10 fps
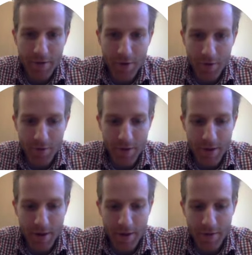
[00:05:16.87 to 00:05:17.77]
So we'll
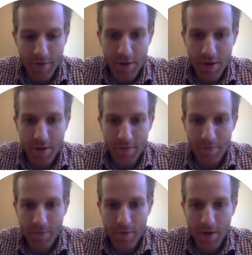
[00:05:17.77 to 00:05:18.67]
take the
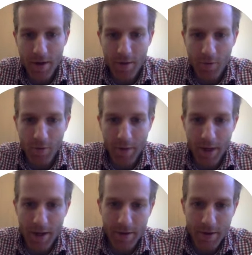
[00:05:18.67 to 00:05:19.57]
SVG, right, and we'll
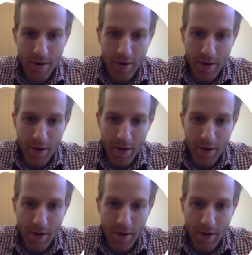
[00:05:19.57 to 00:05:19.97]
append